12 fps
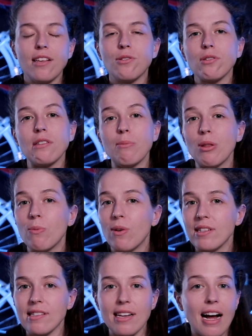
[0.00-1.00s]
These are some of the
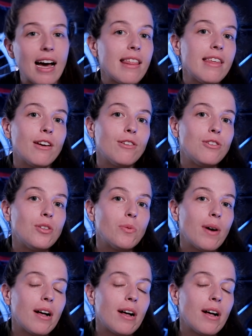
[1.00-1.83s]
ones that I think could do